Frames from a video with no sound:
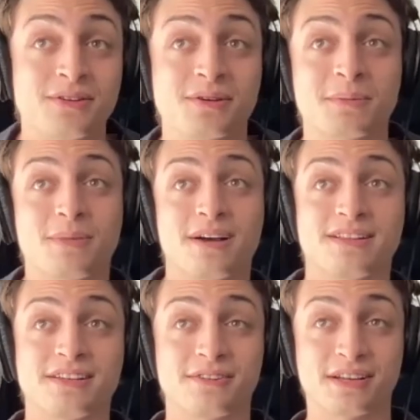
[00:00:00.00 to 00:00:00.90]
combine
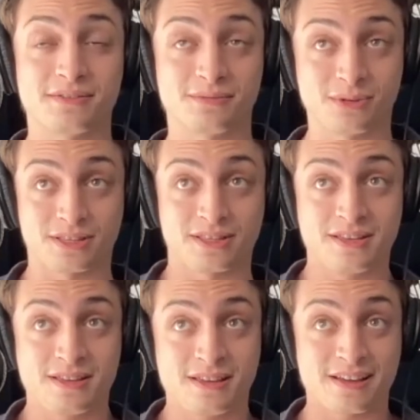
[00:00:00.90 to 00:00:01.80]
the internet with
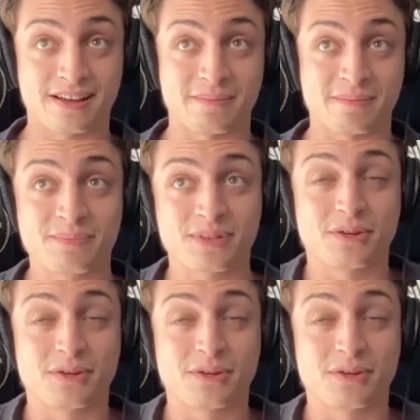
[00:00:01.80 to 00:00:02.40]
um, you know